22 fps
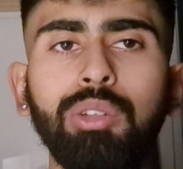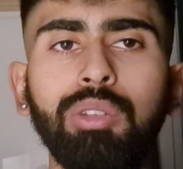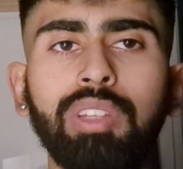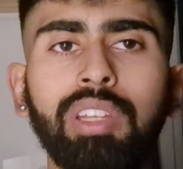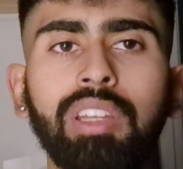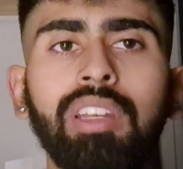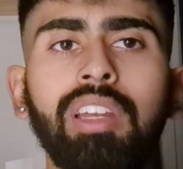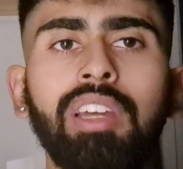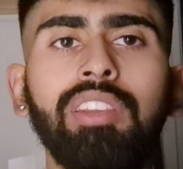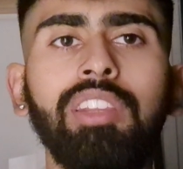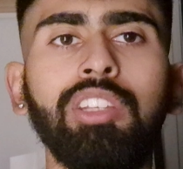
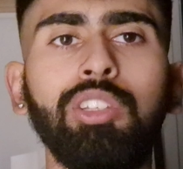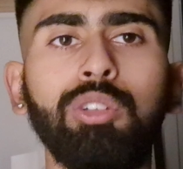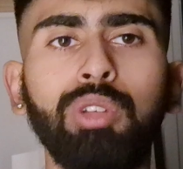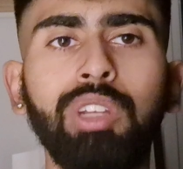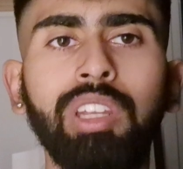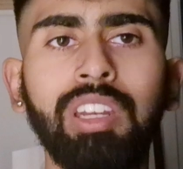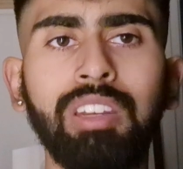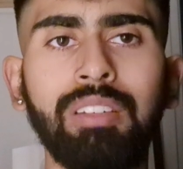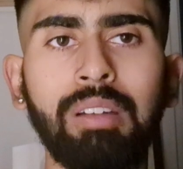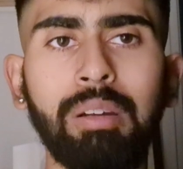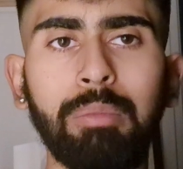then I think you
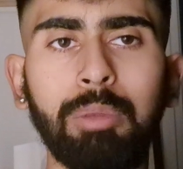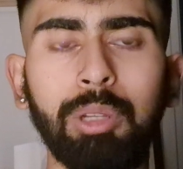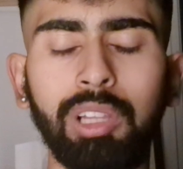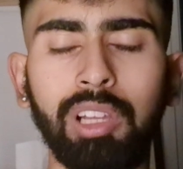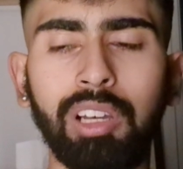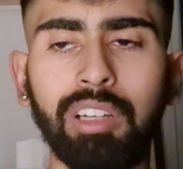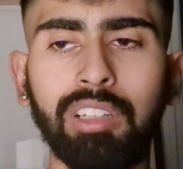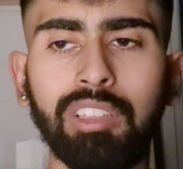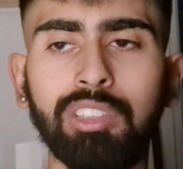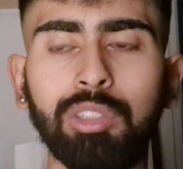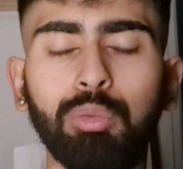need Imam
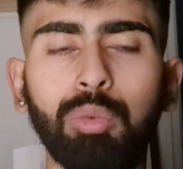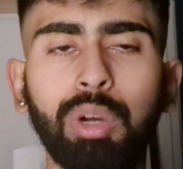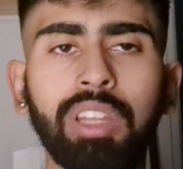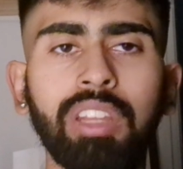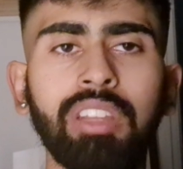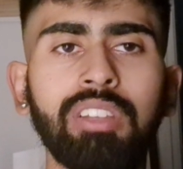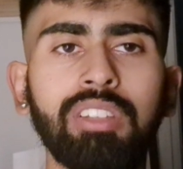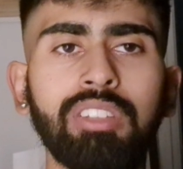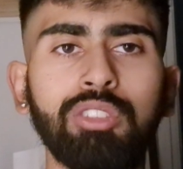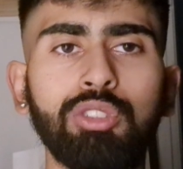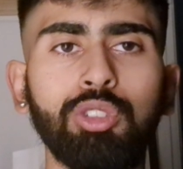ul-Haq to
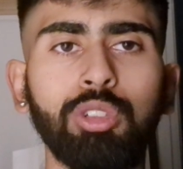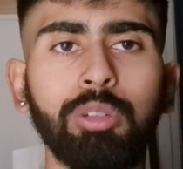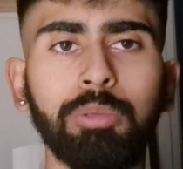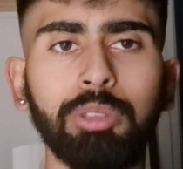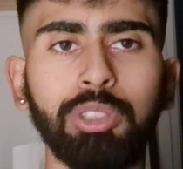weather the storm.